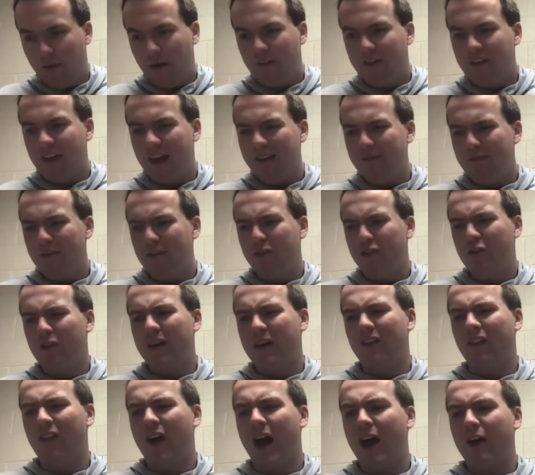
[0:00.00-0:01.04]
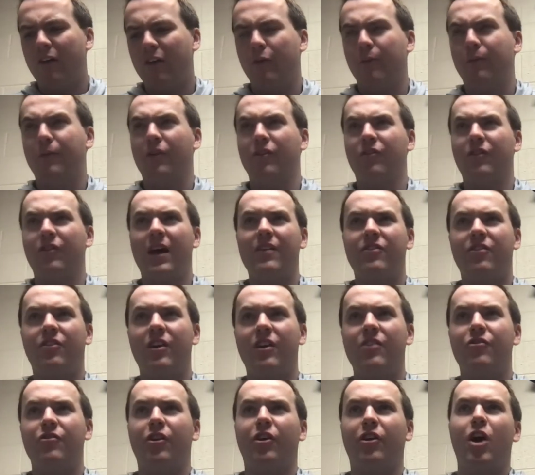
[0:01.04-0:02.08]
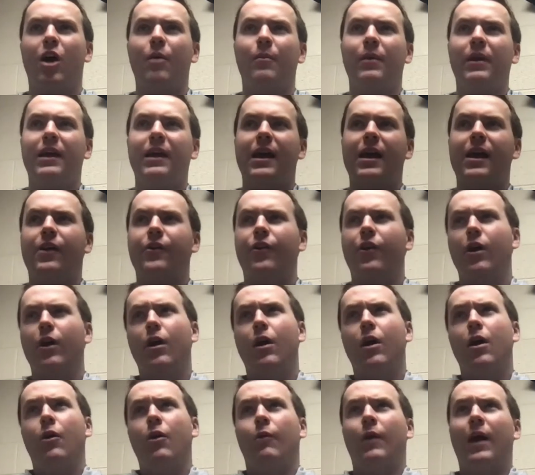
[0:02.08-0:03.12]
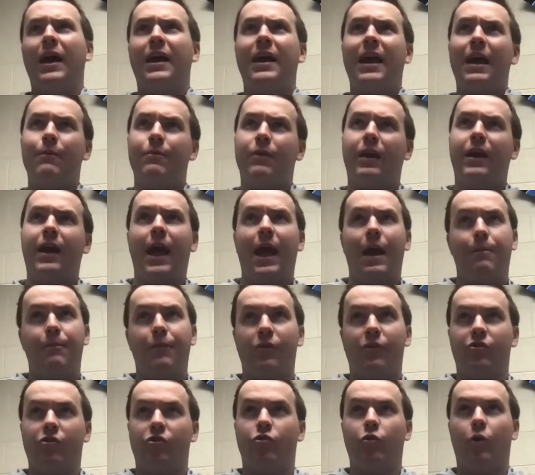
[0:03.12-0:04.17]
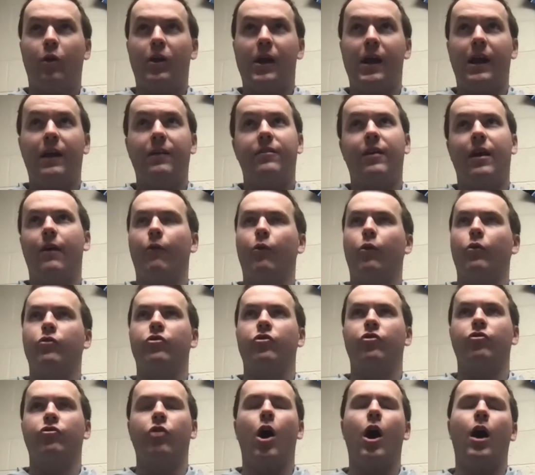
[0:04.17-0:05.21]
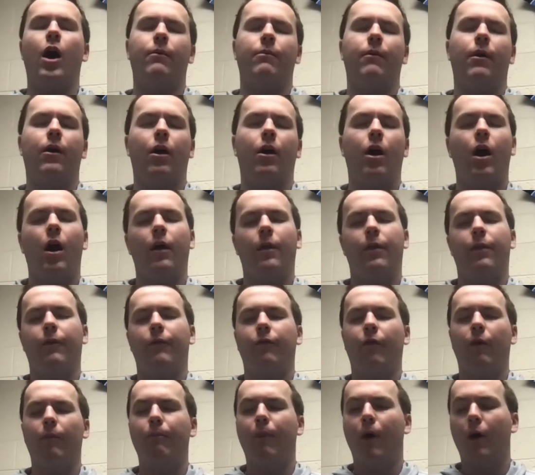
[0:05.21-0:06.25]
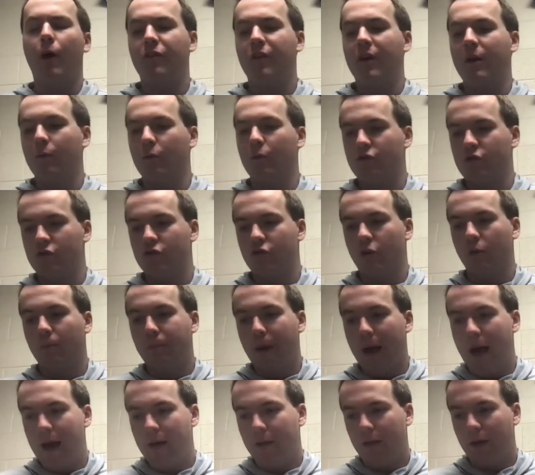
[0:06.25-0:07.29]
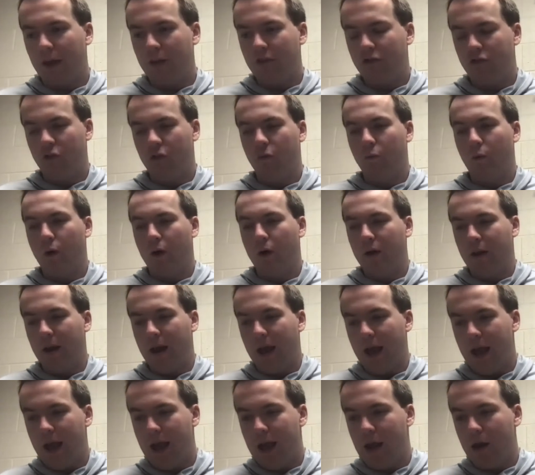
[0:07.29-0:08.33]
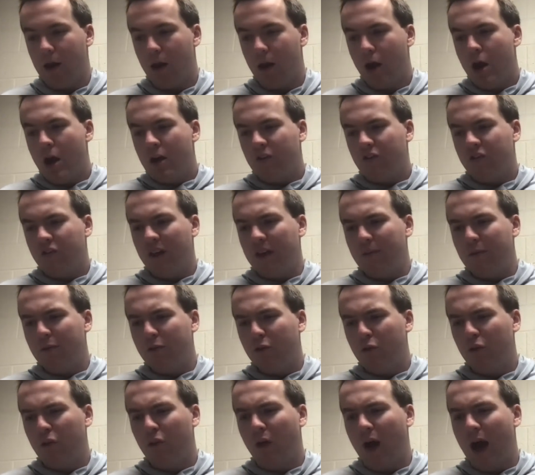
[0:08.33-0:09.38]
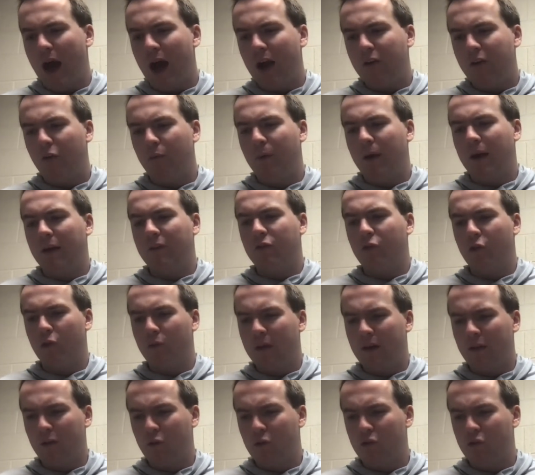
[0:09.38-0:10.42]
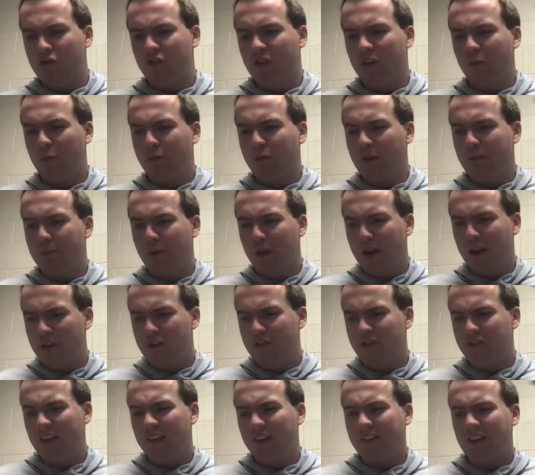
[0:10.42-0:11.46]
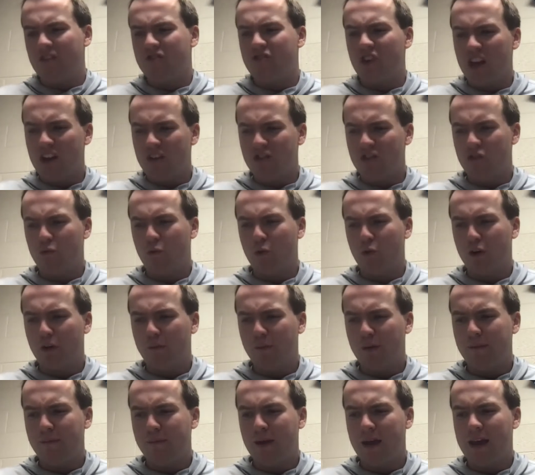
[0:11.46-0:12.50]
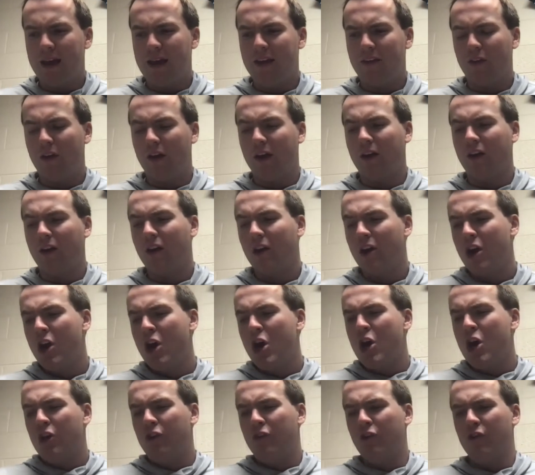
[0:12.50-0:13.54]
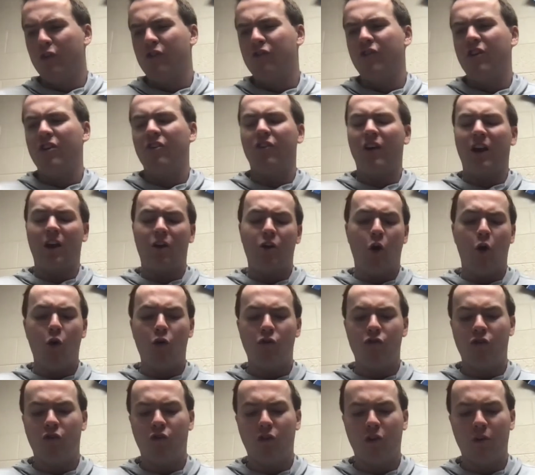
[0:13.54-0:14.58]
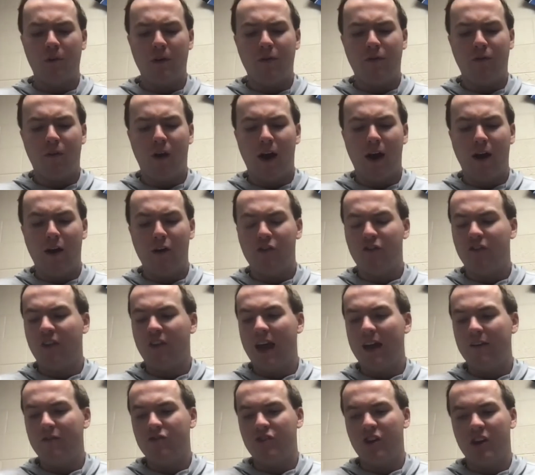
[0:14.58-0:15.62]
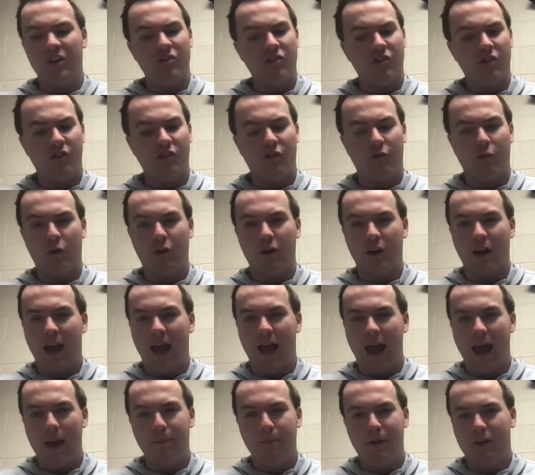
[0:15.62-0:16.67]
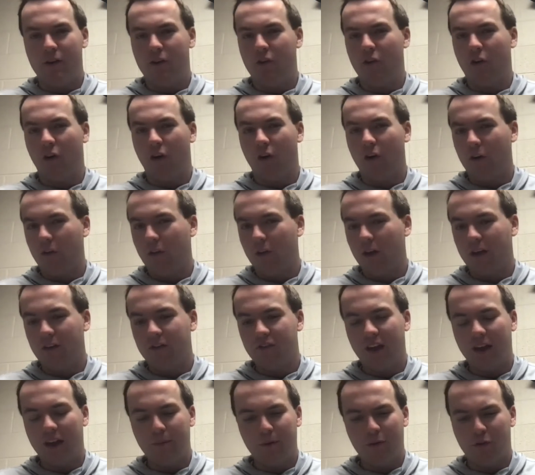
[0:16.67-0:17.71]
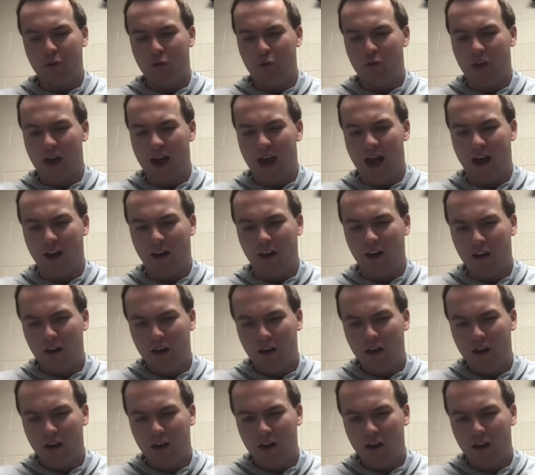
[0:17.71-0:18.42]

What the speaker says: Now take me through that locker room, because that season coming in, when I came to campus in 2019, everyone was just talking about, the football team was just so bad last year, 1-8. Just take me through the locker room, like during that loose game. Did players think that changes were going to be made, like during the season, like coaches were going to be fired, staff changes were going to happen, or like take me through that?